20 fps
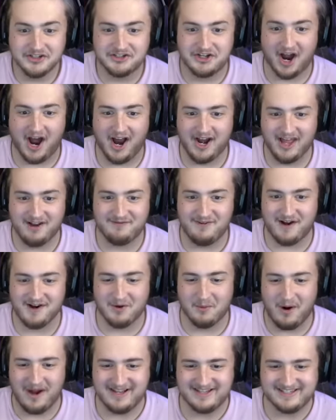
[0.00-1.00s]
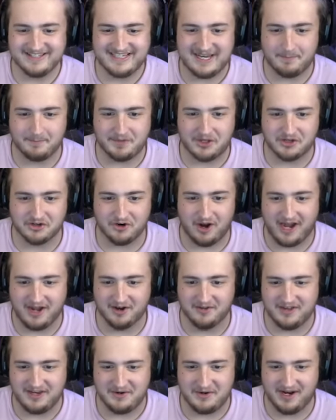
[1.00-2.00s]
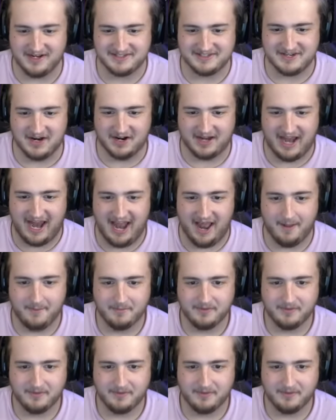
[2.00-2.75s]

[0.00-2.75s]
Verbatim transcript: John, I found a way to skip the trainer that you got stuck at.